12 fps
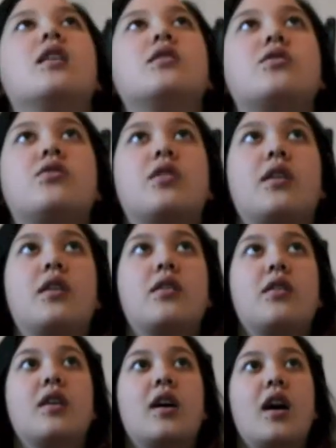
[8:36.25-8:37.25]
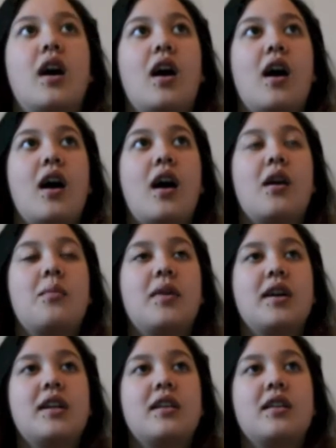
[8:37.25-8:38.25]
So I
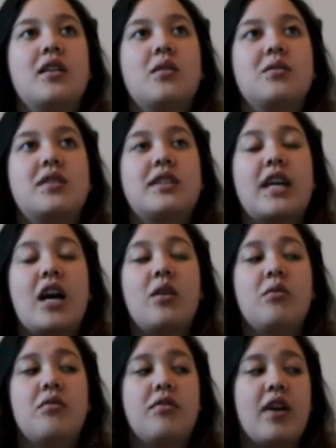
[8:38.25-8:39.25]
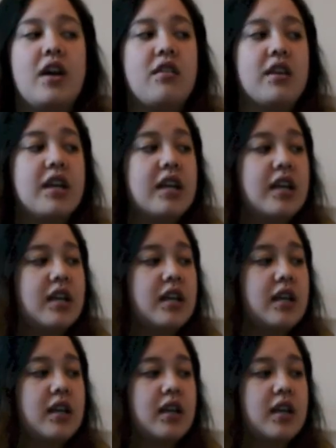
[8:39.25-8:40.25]
might not sound very
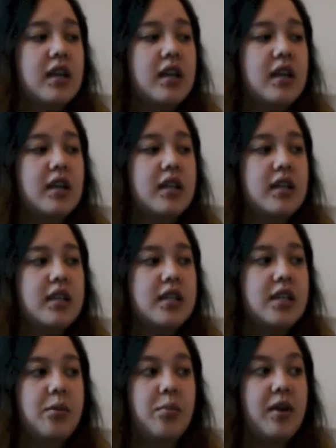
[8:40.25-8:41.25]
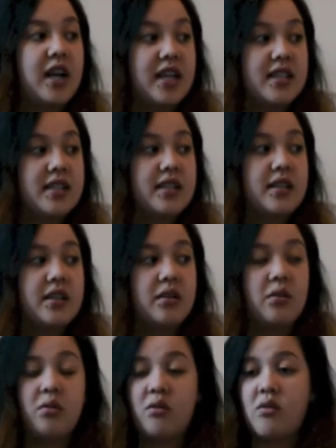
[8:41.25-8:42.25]
depressed
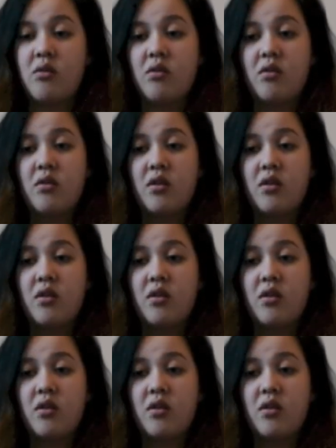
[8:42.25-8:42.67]
or